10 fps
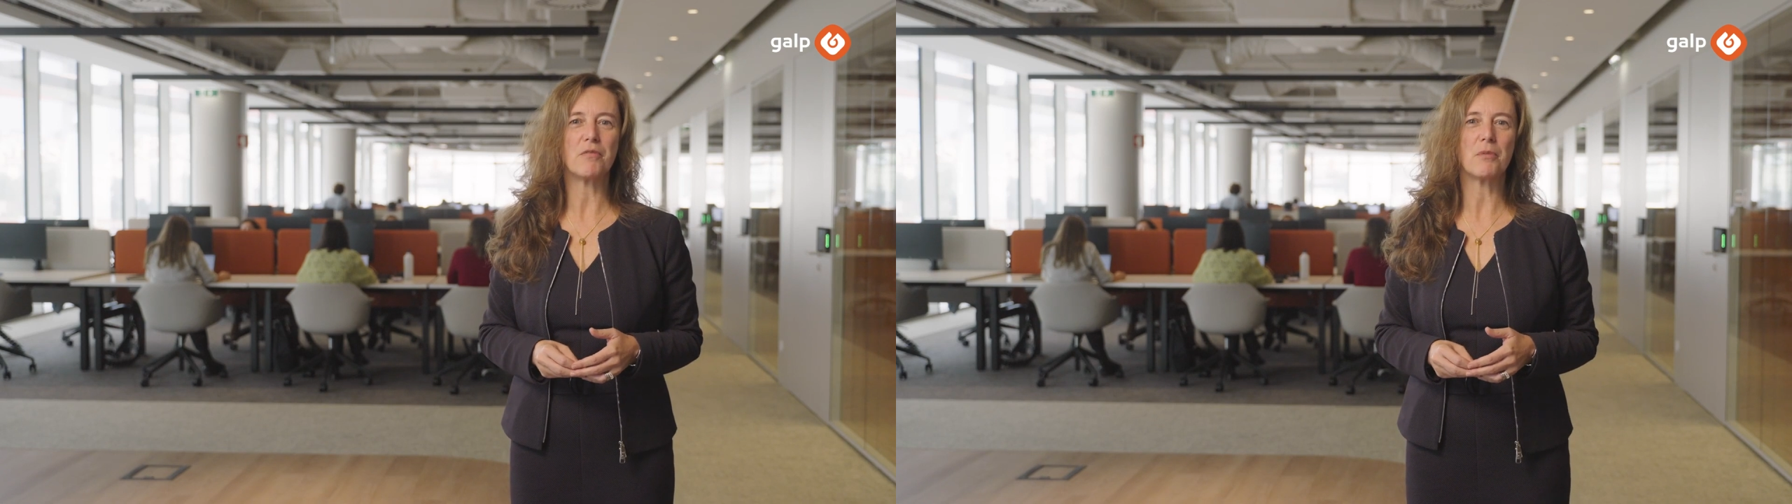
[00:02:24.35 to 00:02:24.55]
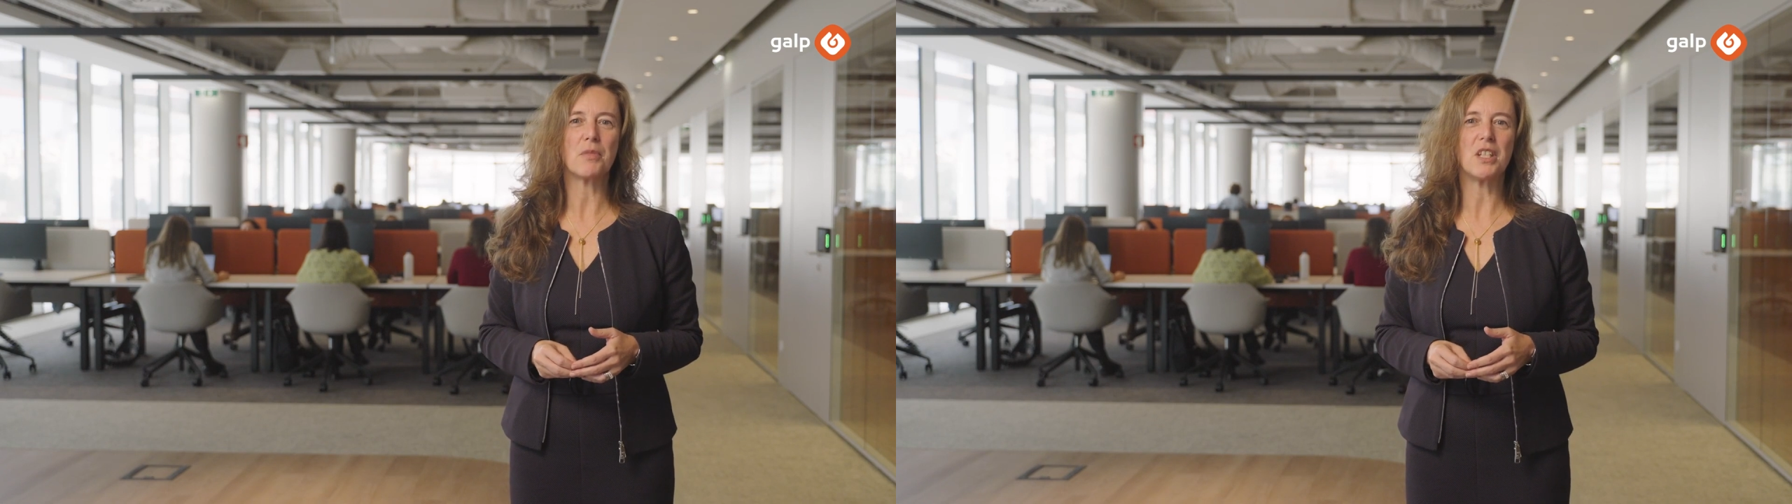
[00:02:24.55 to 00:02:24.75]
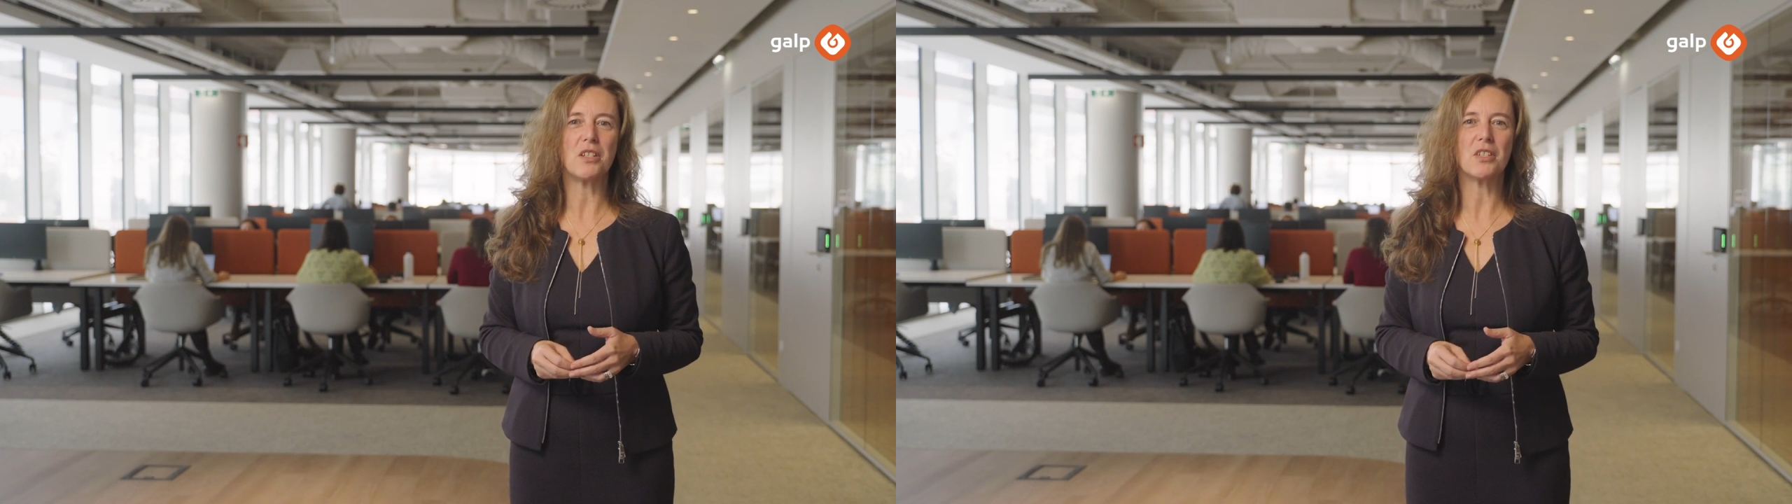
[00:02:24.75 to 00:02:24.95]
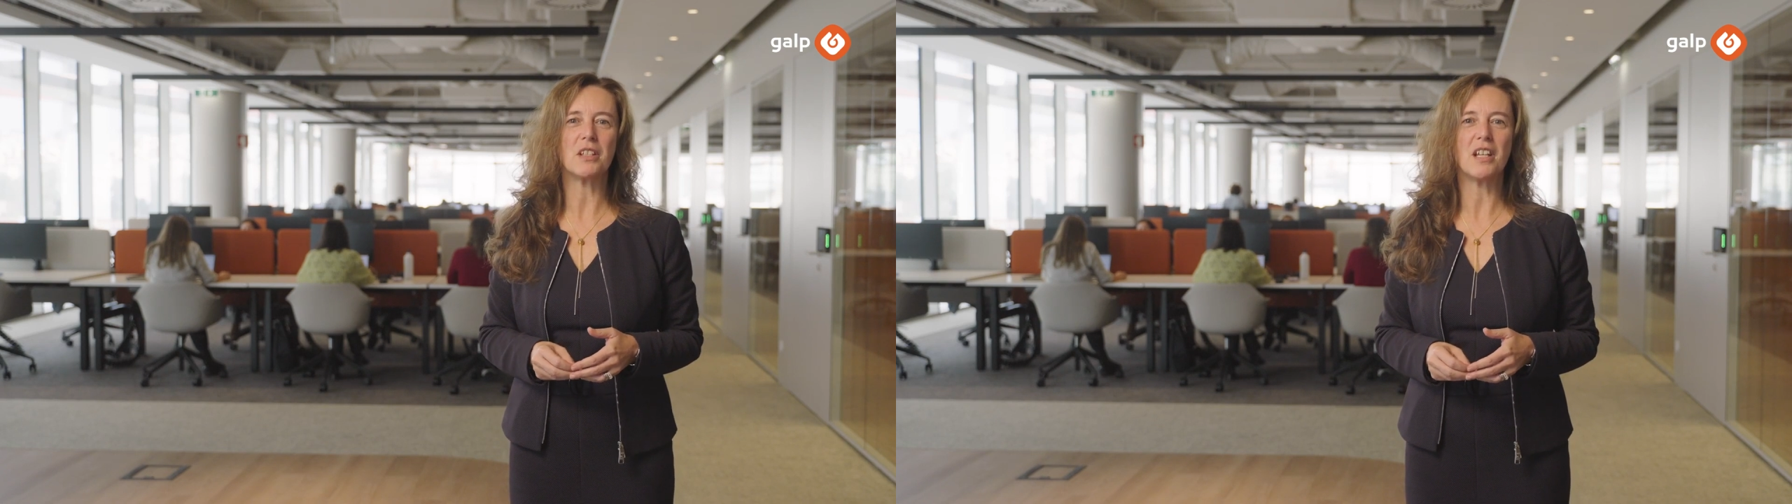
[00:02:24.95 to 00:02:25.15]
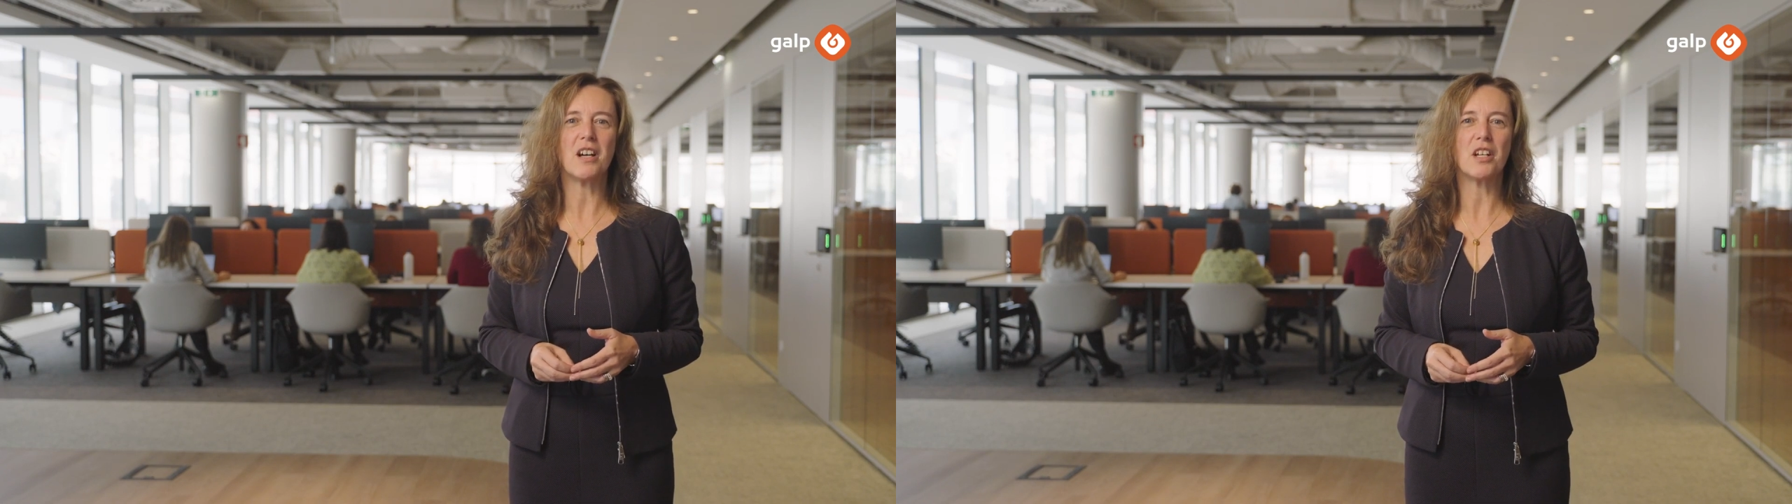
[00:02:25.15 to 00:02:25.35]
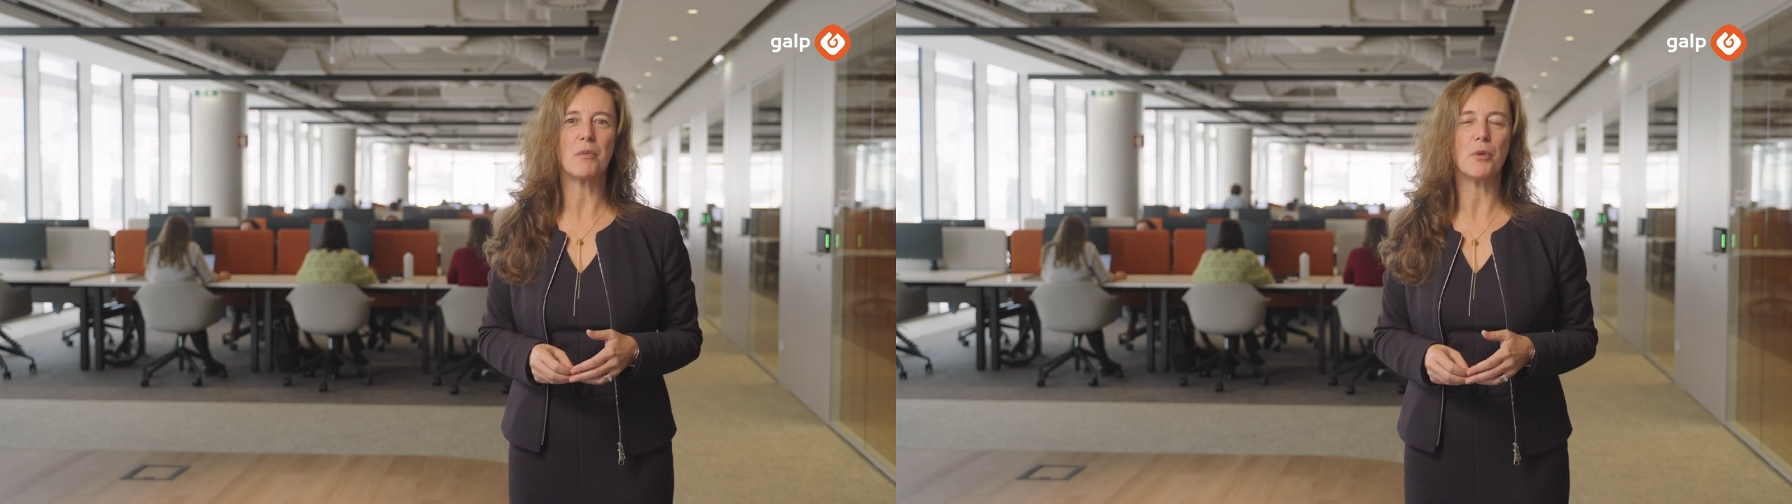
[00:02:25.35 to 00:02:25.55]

from seasonally higher